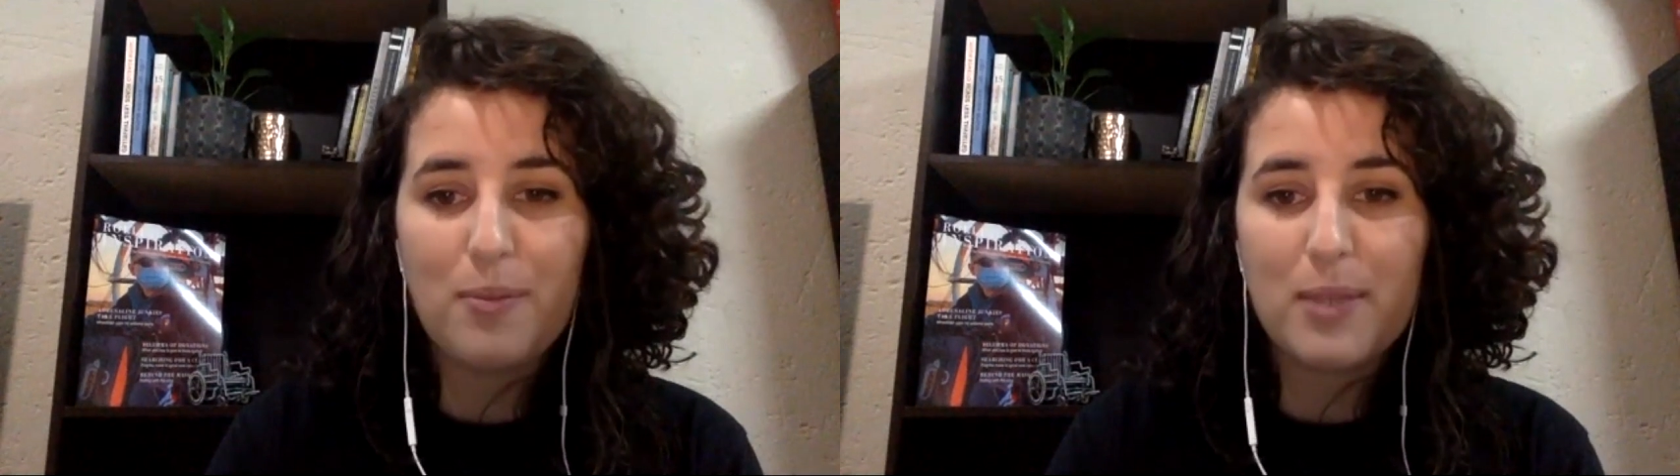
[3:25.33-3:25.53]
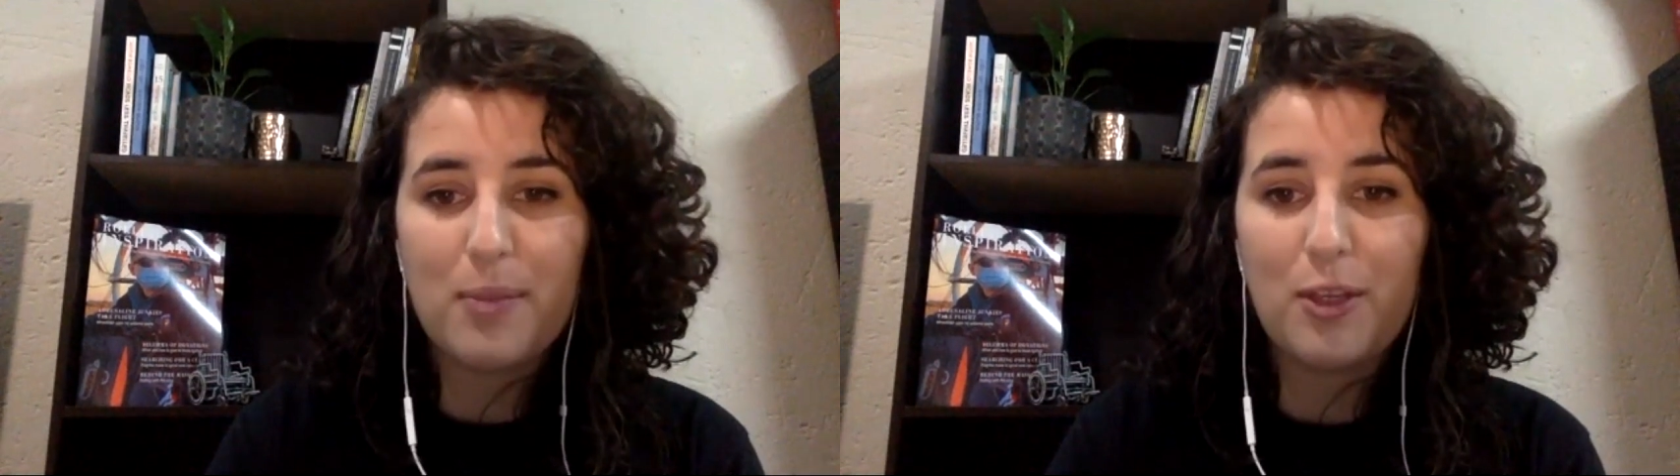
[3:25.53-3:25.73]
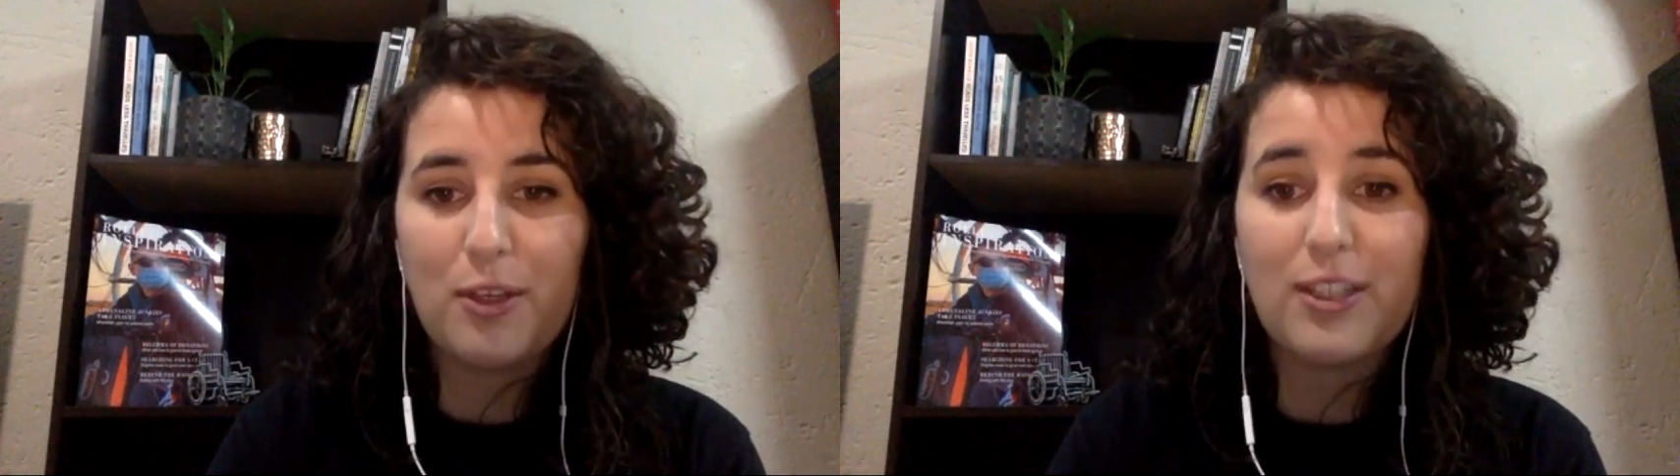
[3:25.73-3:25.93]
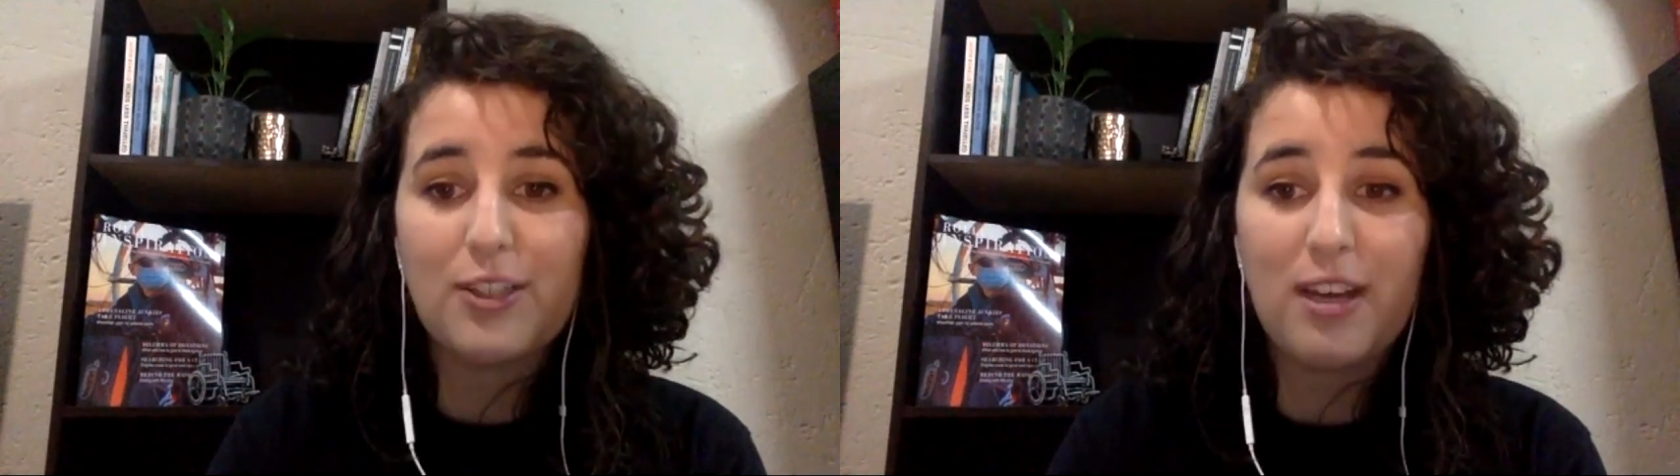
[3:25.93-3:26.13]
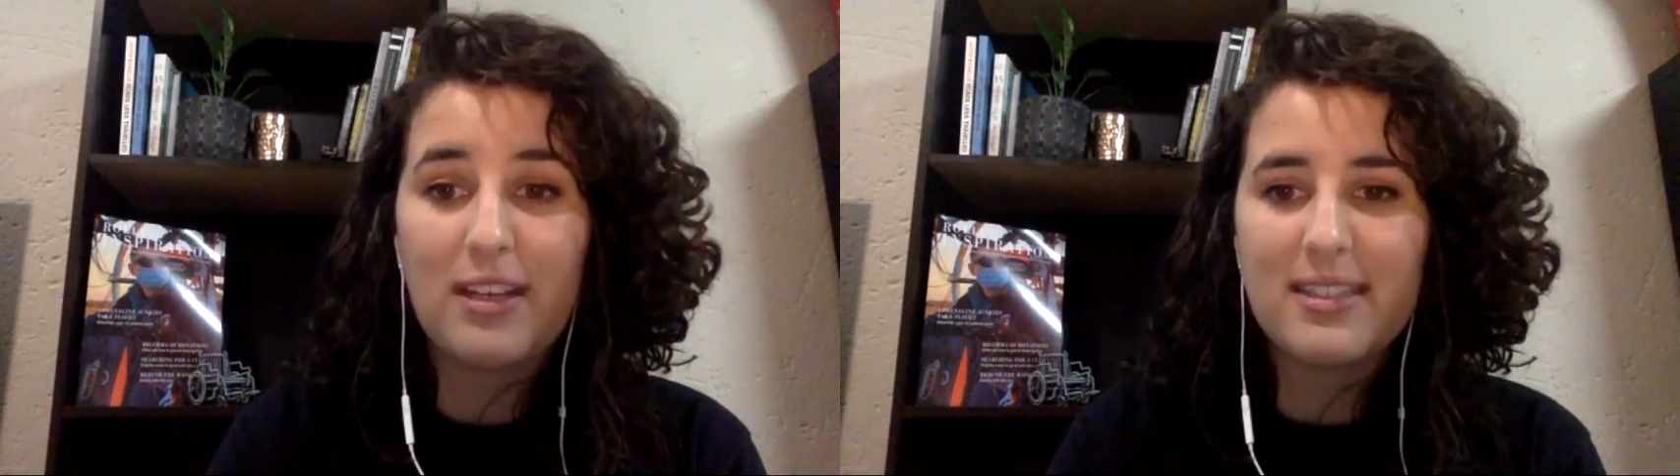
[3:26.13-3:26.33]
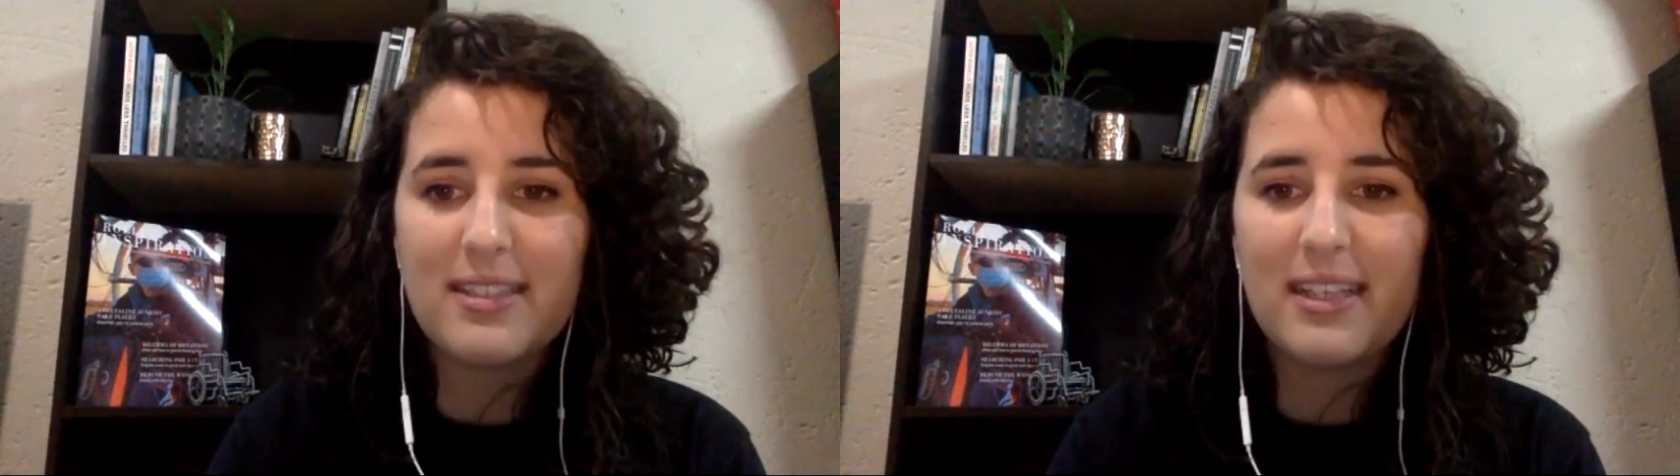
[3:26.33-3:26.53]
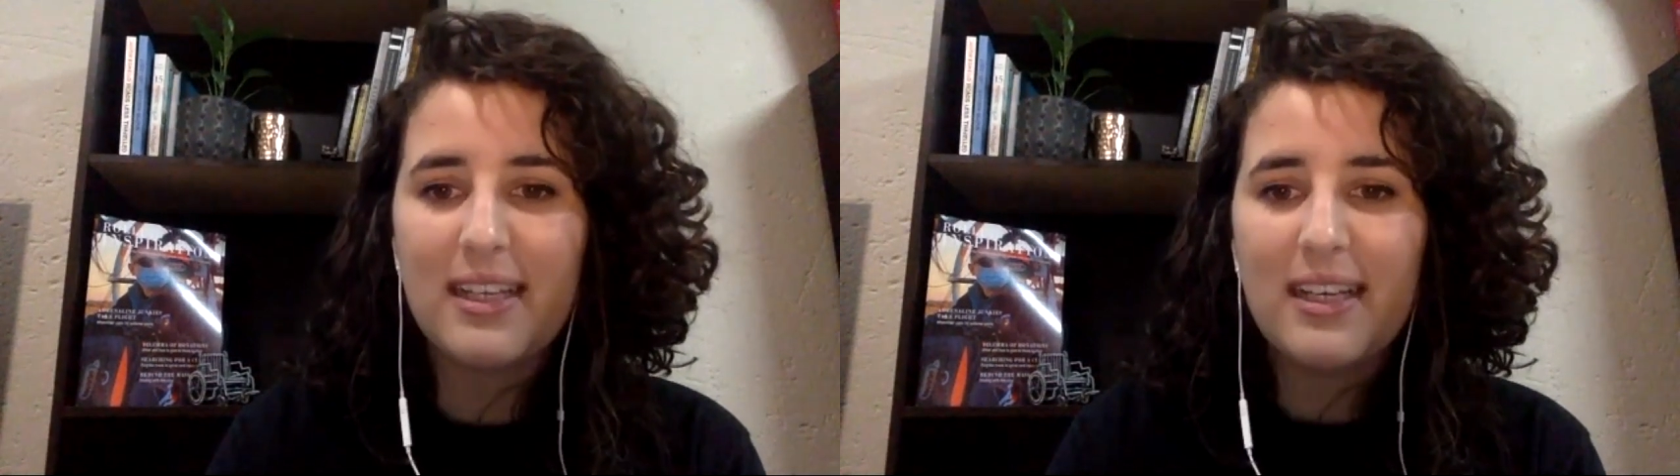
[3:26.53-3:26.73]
someone you can trust.